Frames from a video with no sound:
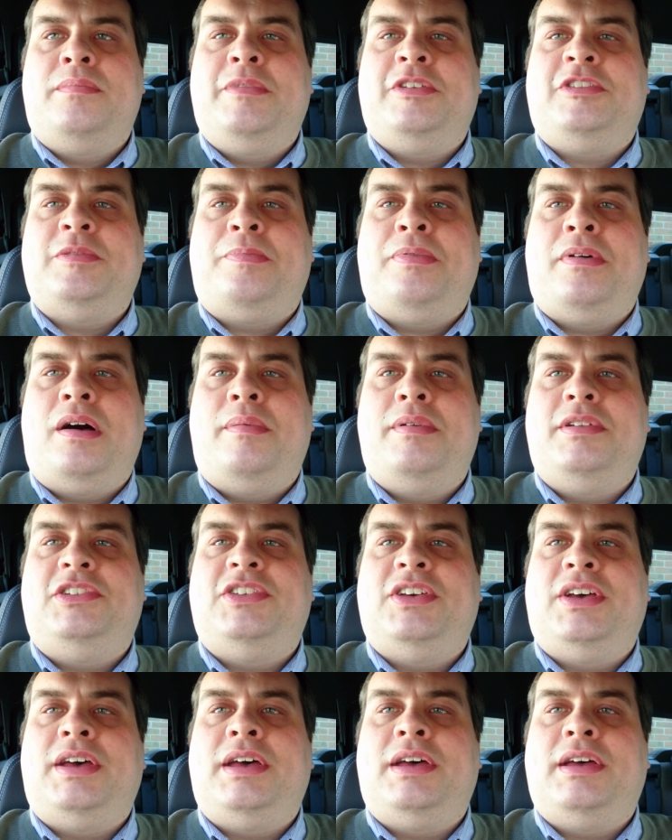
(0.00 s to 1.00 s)
Mister
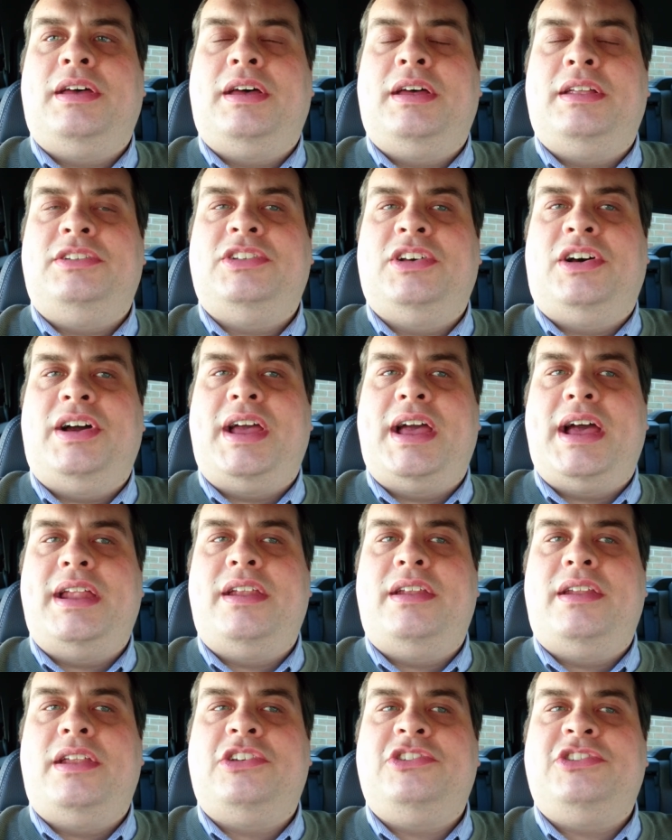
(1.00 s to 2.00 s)
Parminter, uh,
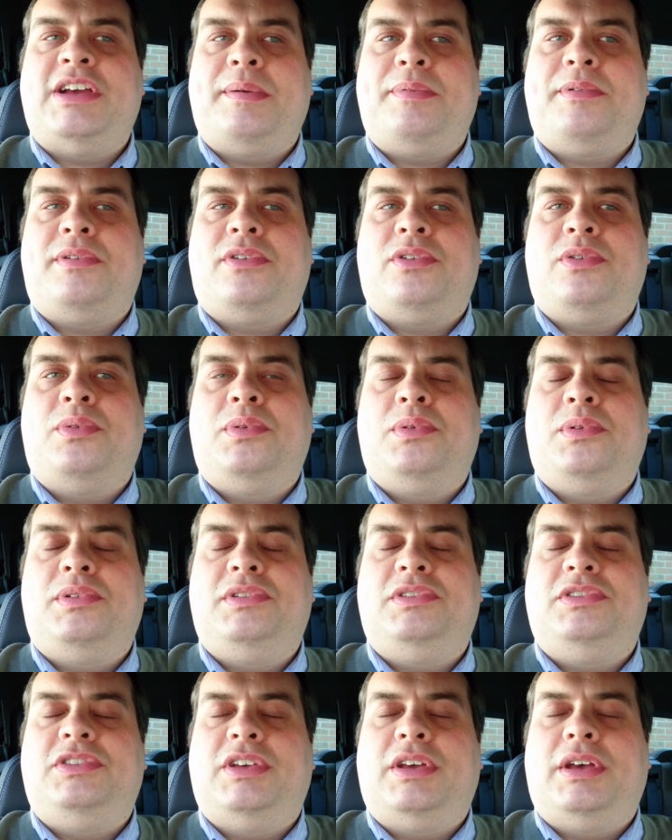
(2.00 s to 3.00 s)
Diane, and a chap
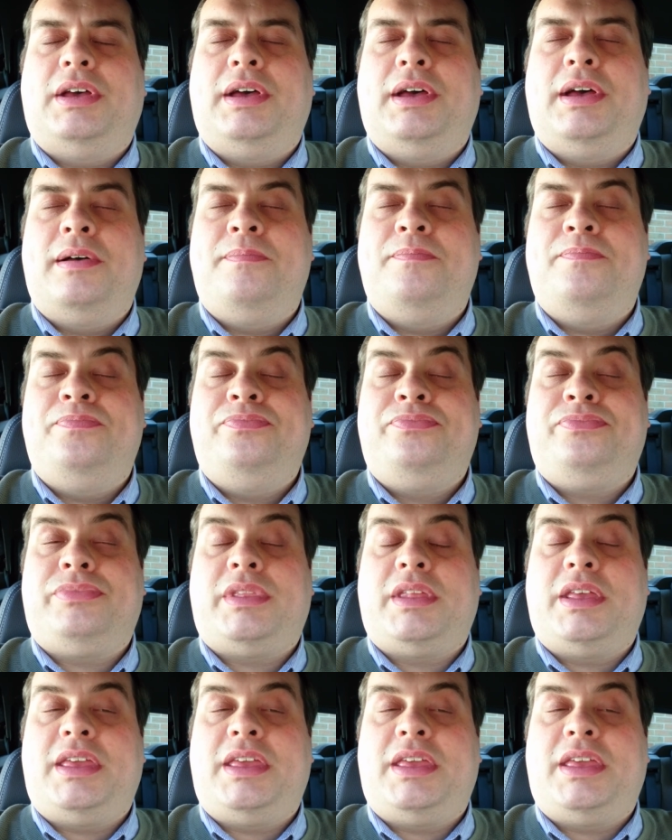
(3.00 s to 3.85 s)
called um,